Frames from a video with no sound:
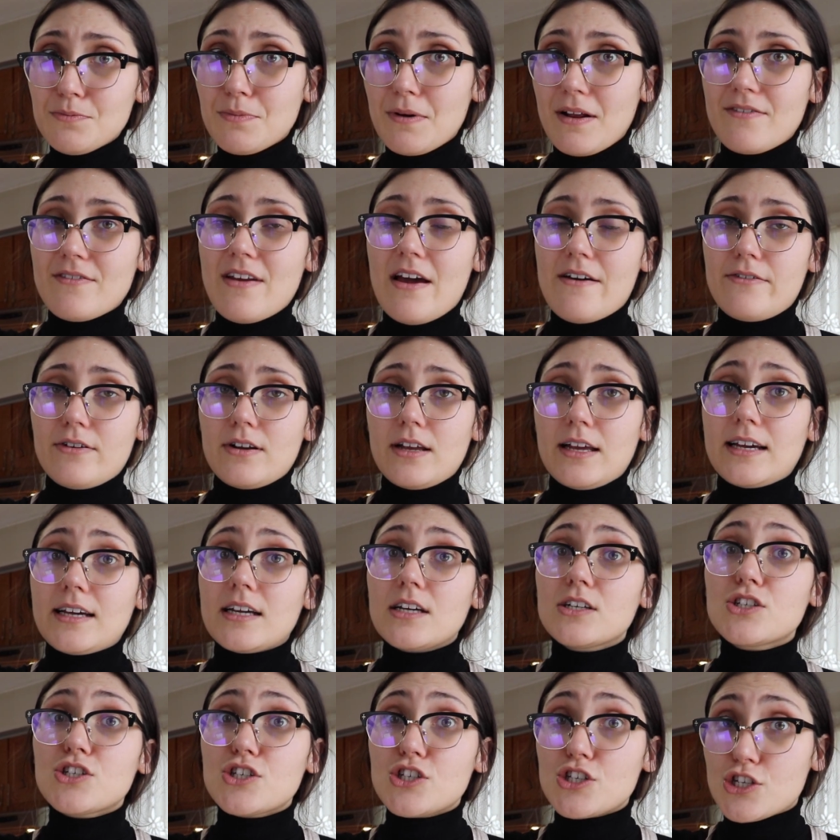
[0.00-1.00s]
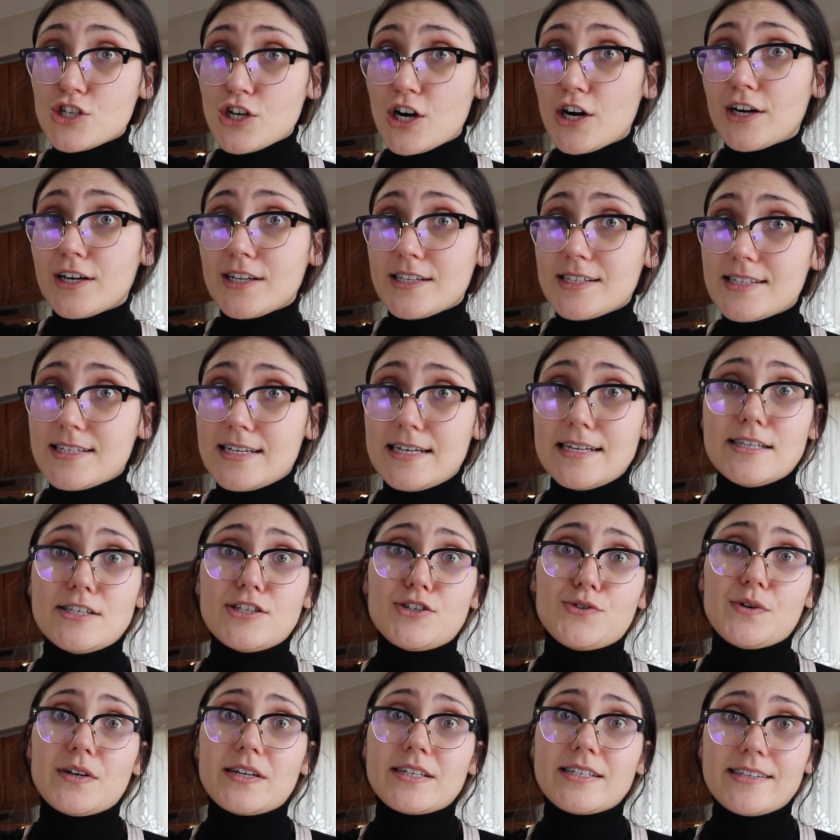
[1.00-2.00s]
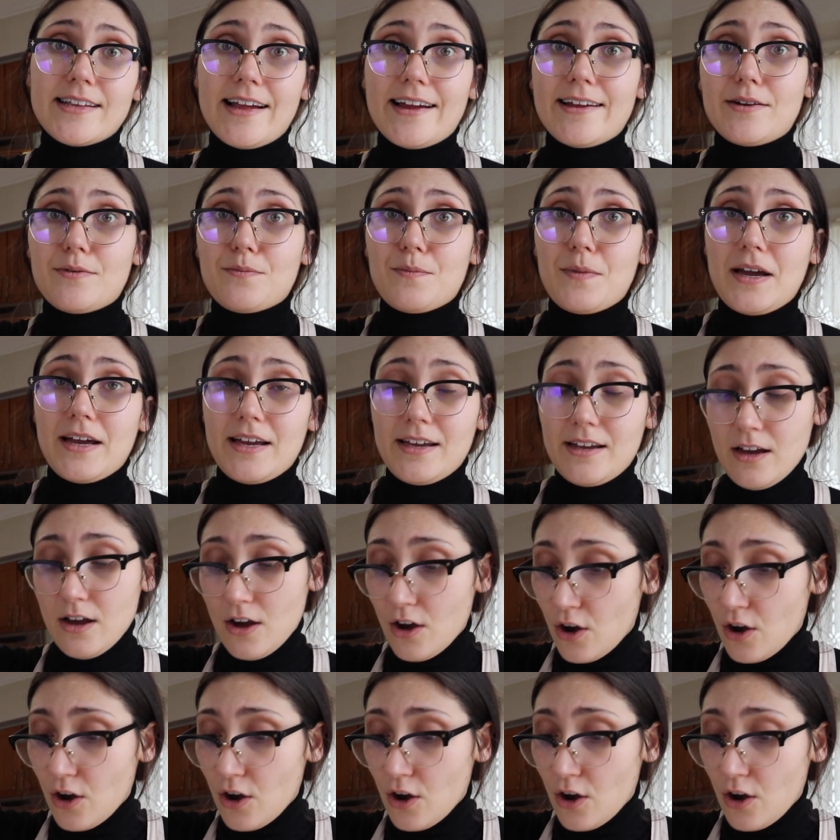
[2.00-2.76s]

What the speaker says: but I've never like started seeds to extend my